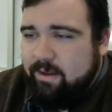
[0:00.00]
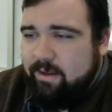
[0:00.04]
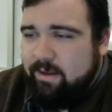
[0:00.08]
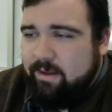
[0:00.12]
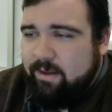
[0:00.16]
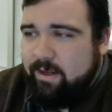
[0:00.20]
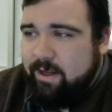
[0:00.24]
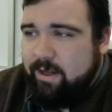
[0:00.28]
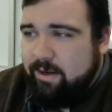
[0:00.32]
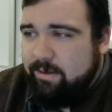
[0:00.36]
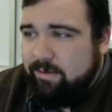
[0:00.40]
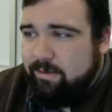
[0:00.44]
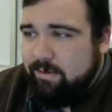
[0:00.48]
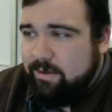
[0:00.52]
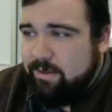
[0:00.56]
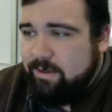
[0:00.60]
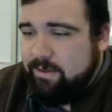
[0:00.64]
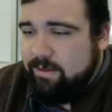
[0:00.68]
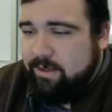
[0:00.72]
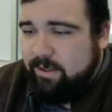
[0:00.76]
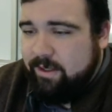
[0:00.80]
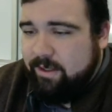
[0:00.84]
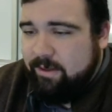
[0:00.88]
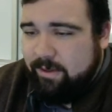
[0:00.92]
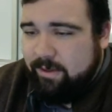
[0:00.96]
Now for
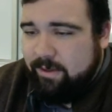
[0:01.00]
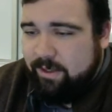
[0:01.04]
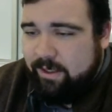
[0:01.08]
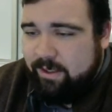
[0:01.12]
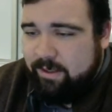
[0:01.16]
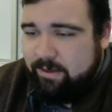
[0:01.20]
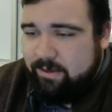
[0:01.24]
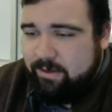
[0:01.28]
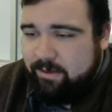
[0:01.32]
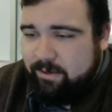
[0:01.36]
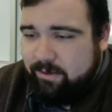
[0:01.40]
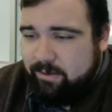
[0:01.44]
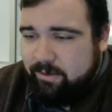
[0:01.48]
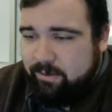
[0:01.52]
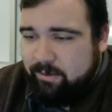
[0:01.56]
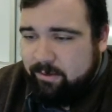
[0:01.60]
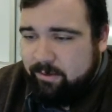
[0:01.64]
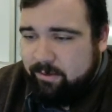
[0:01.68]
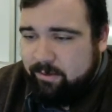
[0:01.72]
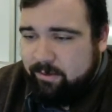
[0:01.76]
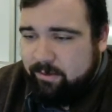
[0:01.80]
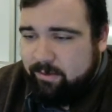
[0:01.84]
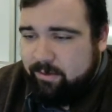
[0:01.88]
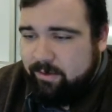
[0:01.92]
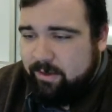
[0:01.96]
C, we need
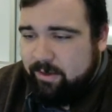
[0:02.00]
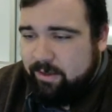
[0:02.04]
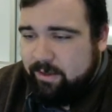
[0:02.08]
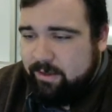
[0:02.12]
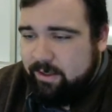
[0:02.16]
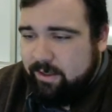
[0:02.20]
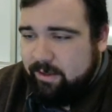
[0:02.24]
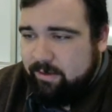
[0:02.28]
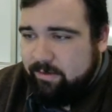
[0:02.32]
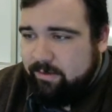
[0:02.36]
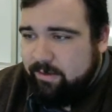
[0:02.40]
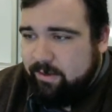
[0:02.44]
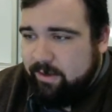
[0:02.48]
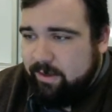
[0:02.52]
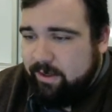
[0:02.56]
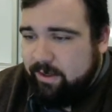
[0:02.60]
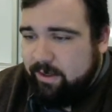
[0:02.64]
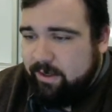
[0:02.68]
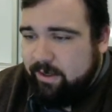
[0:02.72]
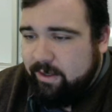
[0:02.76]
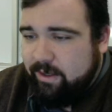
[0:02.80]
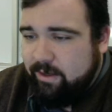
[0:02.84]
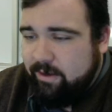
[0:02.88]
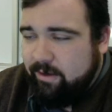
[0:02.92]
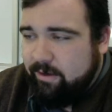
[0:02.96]
to
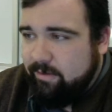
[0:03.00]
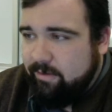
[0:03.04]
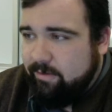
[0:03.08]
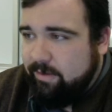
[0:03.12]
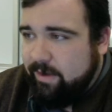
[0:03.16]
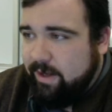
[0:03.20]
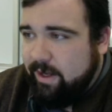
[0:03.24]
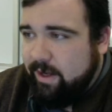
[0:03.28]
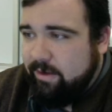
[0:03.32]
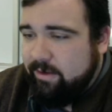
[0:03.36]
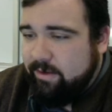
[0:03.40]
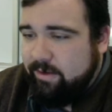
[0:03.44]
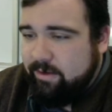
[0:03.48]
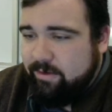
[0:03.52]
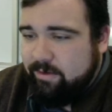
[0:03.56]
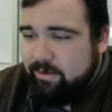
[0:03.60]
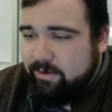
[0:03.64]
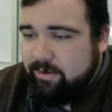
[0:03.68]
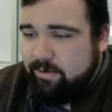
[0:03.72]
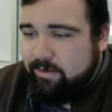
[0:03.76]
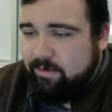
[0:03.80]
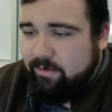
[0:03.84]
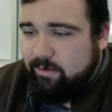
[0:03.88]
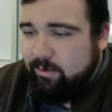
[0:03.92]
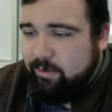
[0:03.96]
identify our
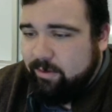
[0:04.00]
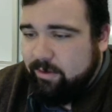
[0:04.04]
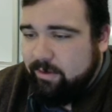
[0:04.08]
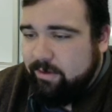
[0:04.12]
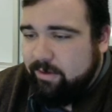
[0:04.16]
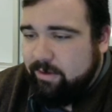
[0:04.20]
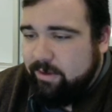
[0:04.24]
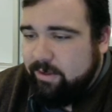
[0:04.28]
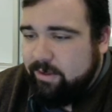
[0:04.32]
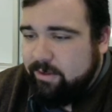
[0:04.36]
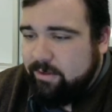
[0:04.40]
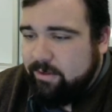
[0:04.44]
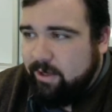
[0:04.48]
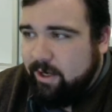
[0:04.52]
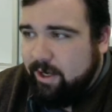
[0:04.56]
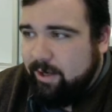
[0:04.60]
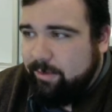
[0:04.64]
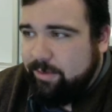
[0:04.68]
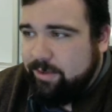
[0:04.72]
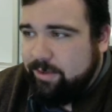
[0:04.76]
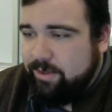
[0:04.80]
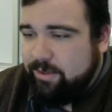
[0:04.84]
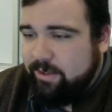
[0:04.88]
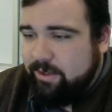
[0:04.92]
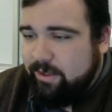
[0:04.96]
values for these
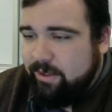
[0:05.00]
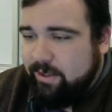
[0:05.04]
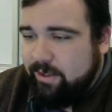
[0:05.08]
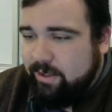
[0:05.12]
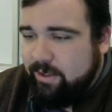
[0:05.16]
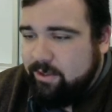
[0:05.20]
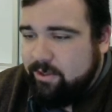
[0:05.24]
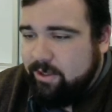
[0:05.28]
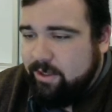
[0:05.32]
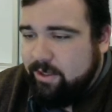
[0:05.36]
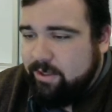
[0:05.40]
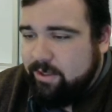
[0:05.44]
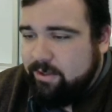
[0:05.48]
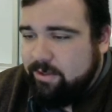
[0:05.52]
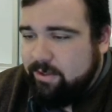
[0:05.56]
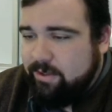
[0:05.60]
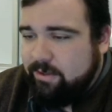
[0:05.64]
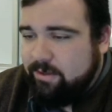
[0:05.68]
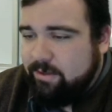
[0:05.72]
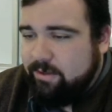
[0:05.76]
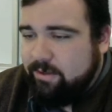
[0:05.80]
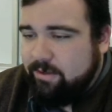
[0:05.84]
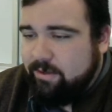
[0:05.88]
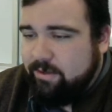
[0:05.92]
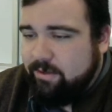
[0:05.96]
opposite and
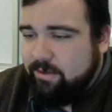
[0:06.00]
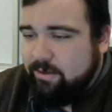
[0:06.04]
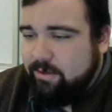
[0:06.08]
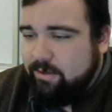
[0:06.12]
adjacents.